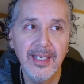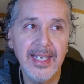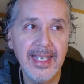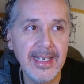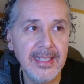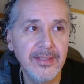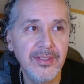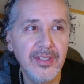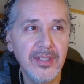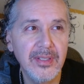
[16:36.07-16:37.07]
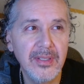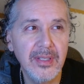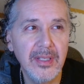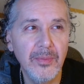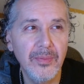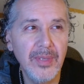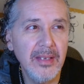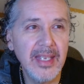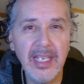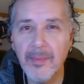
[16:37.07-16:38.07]
and they
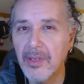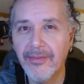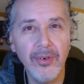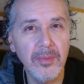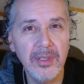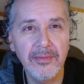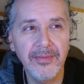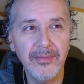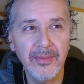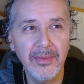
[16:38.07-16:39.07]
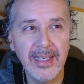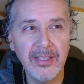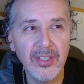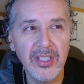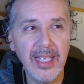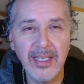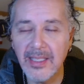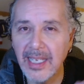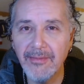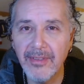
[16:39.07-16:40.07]
came in the form of like just
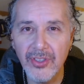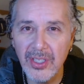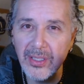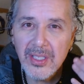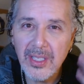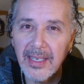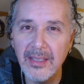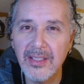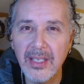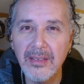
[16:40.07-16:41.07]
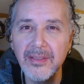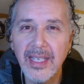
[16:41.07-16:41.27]
day-to-day visions. Like instead of